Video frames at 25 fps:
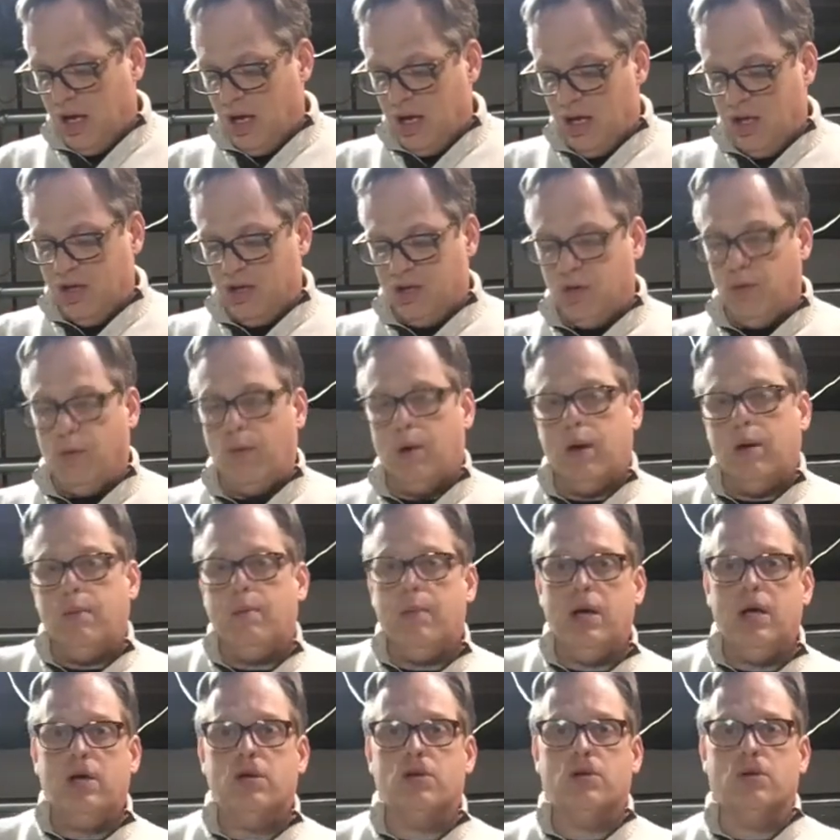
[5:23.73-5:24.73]
is you want to
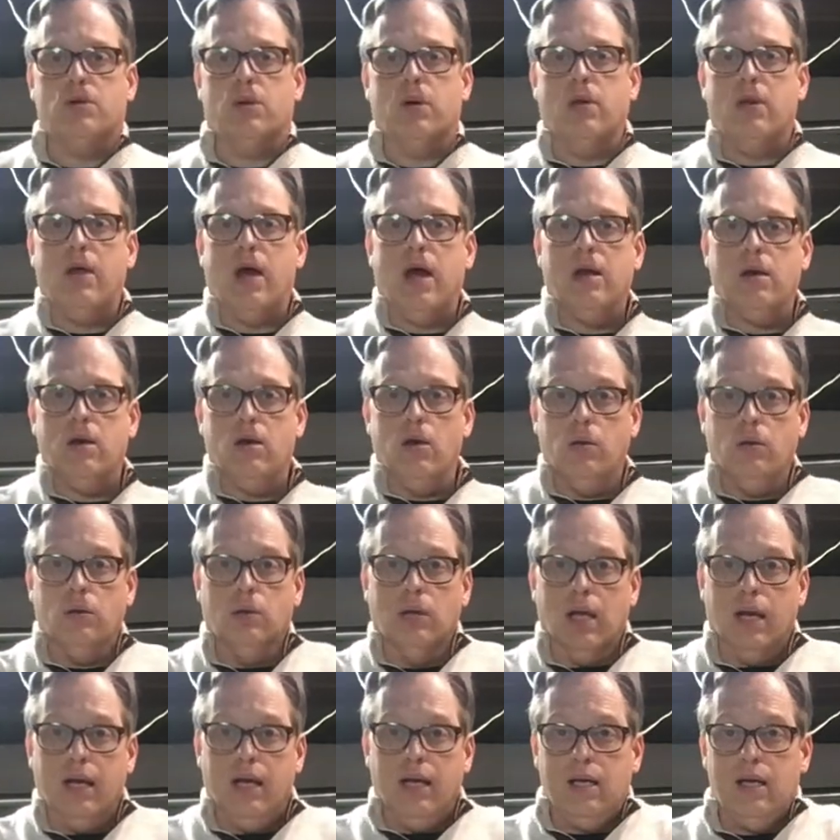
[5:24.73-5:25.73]
make sure that no
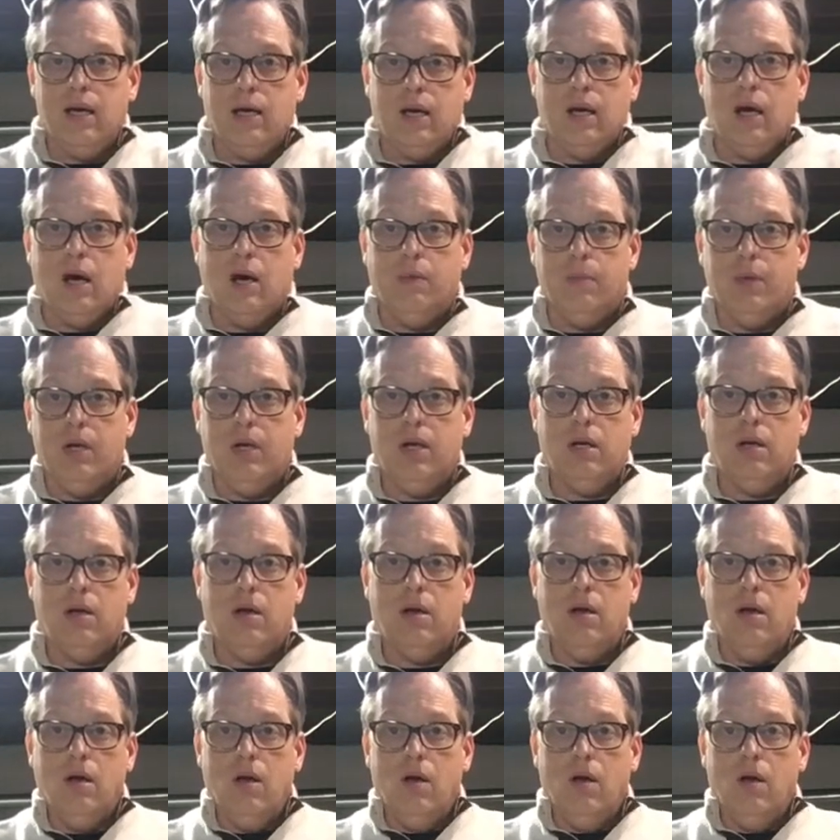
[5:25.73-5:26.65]
light can come in